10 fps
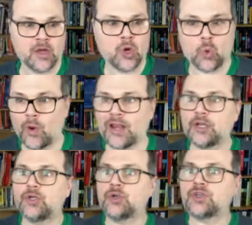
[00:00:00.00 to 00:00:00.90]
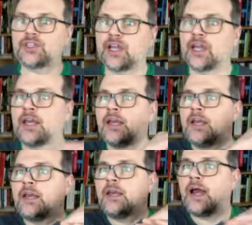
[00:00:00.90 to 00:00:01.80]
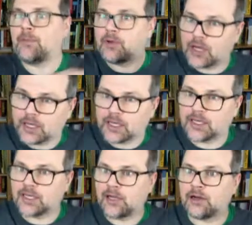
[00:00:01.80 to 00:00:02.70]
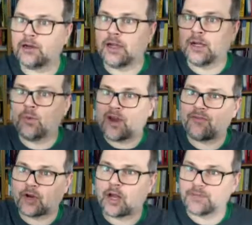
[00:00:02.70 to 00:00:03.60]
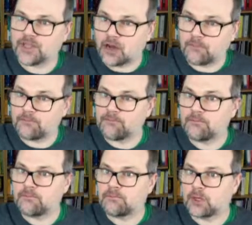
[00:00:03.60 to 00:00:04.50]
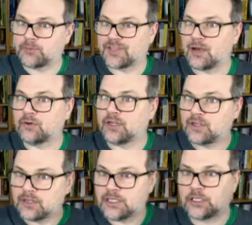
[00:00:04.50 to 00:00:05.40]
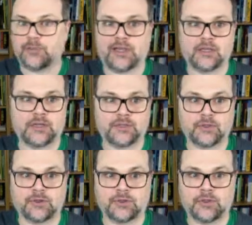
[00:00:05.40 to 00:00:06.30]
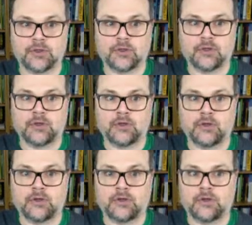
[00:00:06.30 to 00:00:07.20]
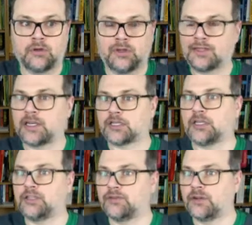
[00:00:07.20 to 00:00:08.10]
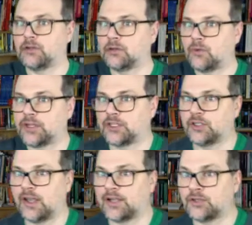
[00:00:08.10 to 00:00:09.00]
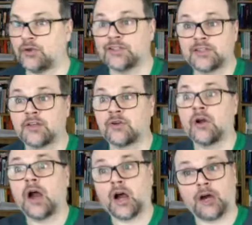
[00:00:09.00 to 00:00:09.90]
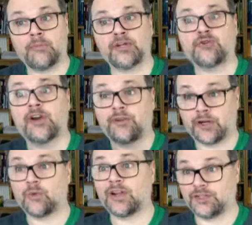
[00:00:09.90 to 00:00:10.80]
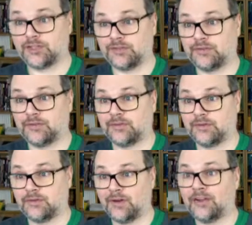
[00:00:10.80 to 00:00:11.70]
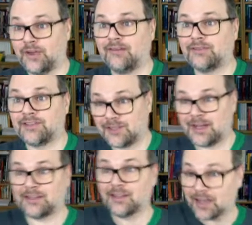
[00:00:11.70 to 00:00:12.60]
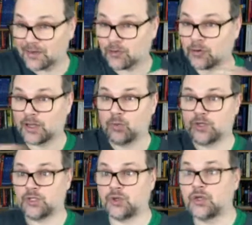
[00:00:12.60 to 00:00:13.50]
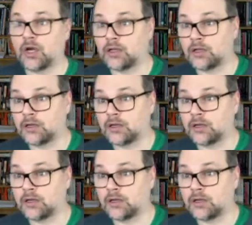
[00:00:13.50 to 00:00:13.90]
When do you say, I'm cutting it here, and whatever comes out, these are my clusters? That's actually a difficult question to answer. It's another arbitrary question, right? You have to select a level at which you cut.